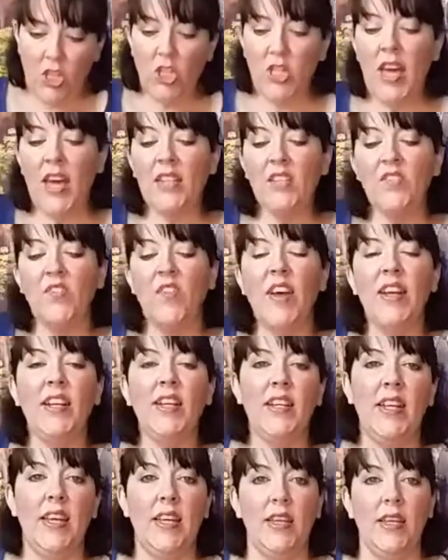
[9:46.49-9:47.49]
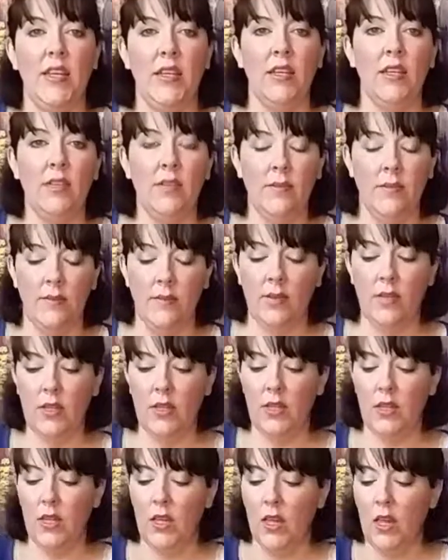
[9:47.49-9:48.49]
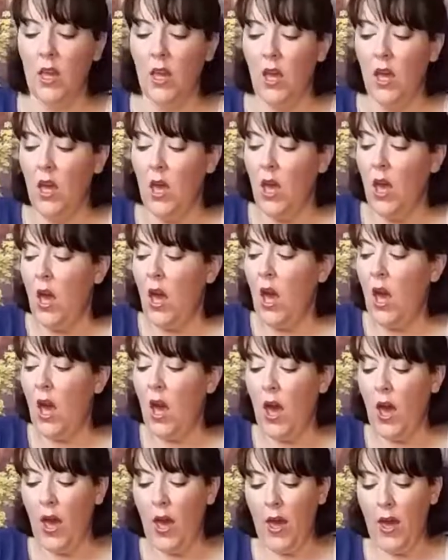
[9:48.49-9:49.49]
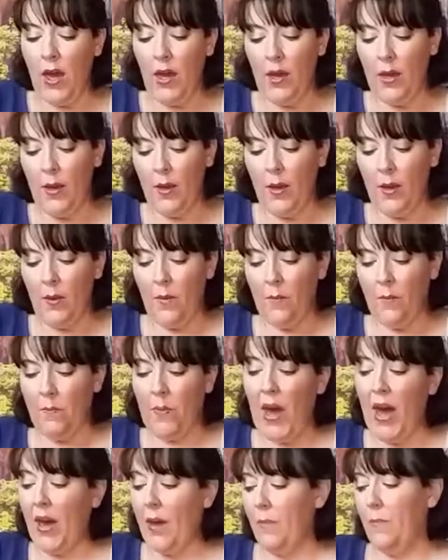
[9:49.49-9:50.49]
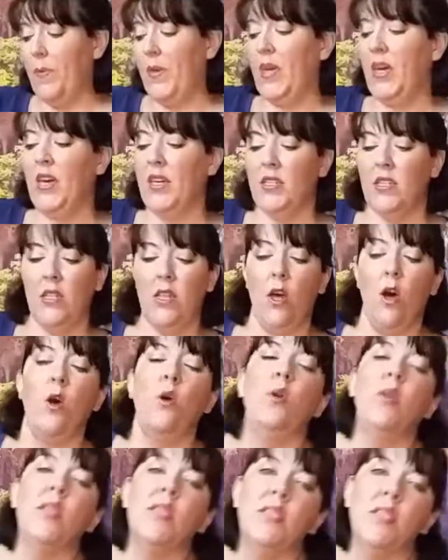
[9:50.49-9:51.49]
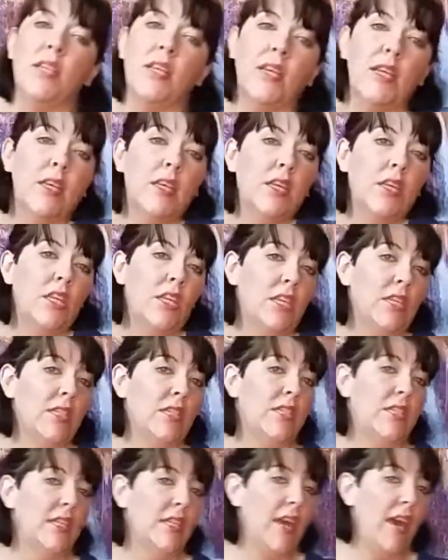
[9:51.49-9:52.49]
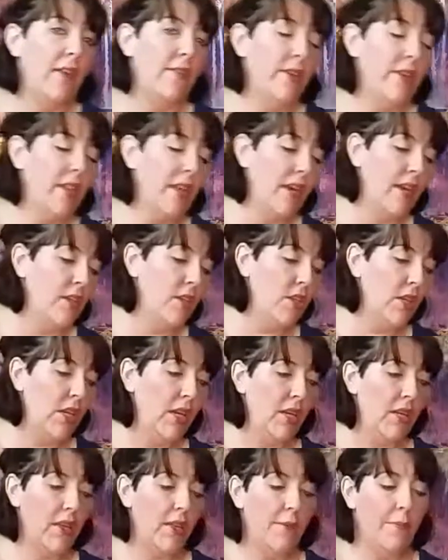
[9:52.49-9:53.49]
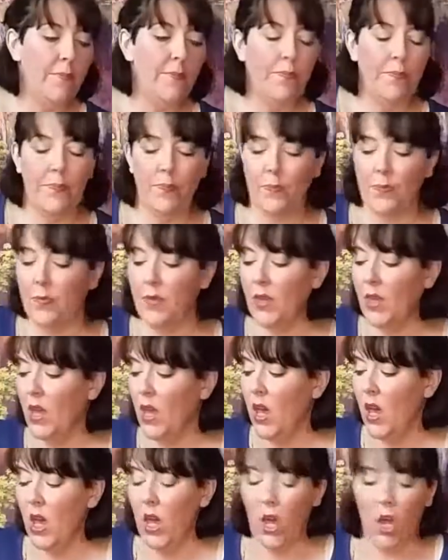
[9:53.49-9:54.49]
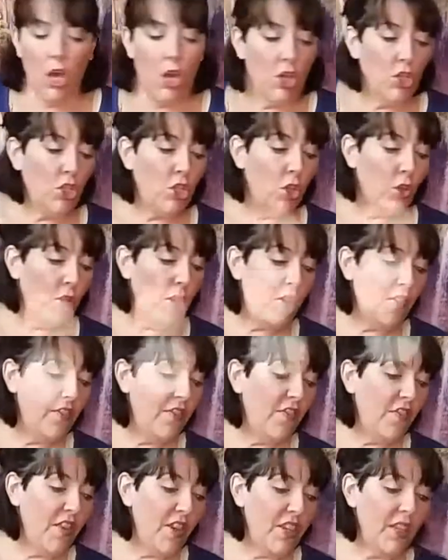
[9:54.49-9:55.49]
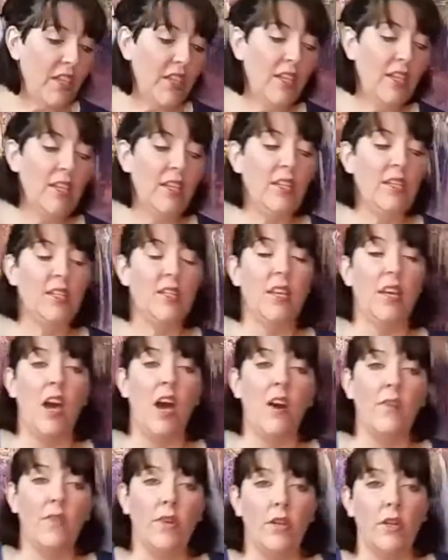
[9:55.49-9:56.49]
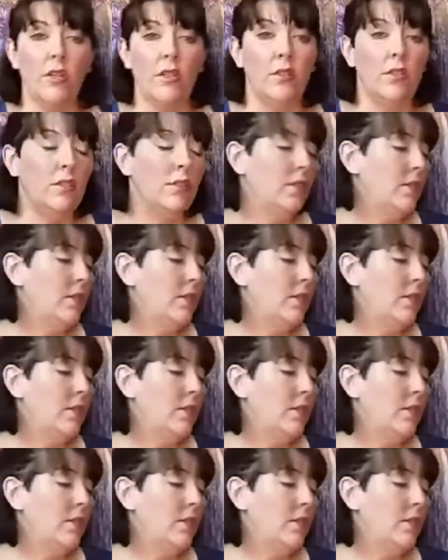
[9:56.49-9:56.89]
so that's fine and dandy, but because of the holes in it, you can see everything underneath. So if you feel that you need to cover,